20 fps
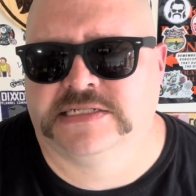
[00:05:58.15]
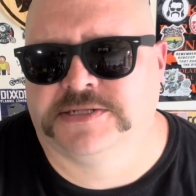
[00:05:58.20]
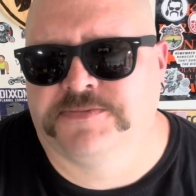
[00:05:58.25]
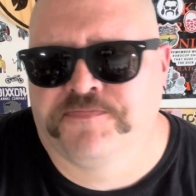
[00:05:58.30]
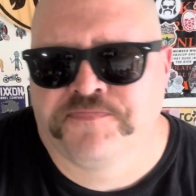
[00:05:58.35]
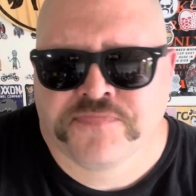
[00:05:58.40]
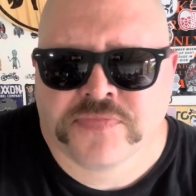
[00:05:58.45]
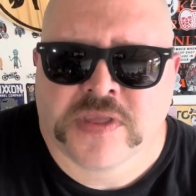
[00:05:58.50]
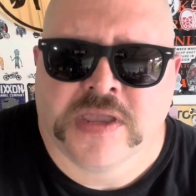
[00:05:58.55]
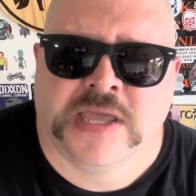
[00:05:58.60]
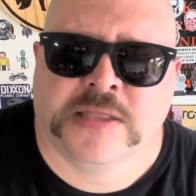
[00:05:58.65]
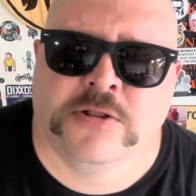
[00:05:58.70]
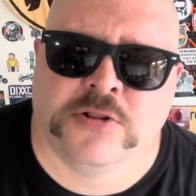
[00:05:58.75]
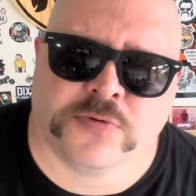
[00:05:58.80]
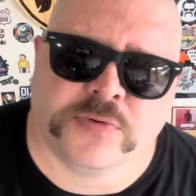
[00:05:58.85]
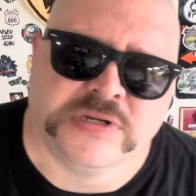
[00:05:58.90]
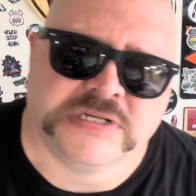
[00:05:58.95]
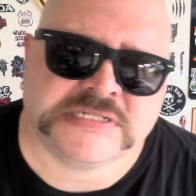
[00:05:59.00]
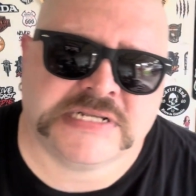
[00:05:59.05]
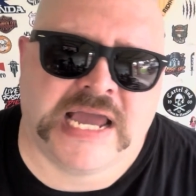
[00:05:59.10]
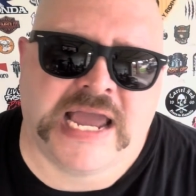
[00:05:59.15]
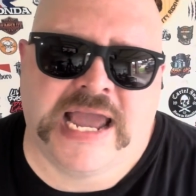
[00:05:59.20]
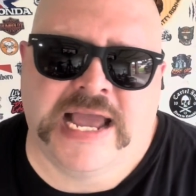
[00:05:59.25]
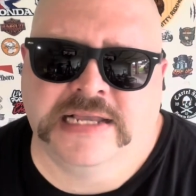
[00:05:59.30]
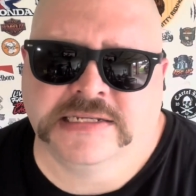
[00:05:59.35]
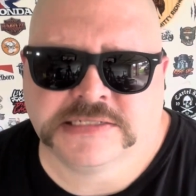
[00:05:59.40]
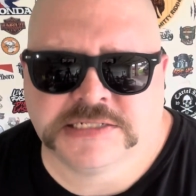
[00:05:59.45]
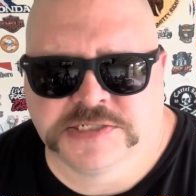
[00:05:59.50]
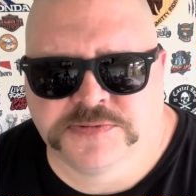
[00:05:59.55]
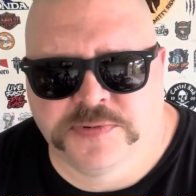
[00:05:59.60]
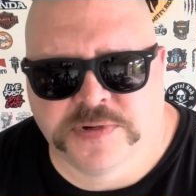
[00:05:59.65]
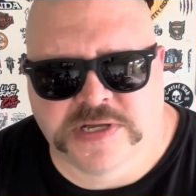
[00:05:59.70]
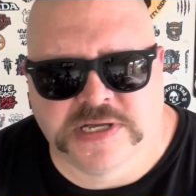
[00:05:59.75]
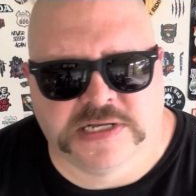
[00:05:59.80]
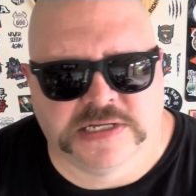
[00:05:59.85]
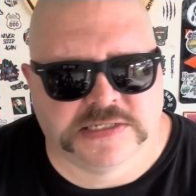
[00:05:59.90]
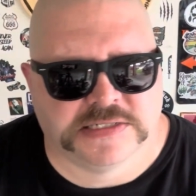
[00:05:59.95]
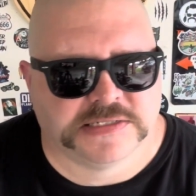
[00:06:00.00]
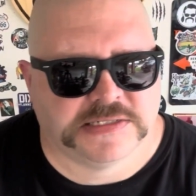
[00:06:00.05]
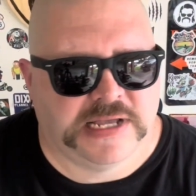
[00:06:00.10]
And the only reason I ask is
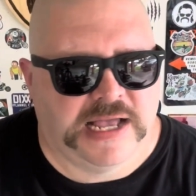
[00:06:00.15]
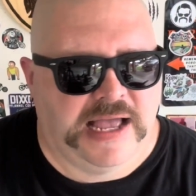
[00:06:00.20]
because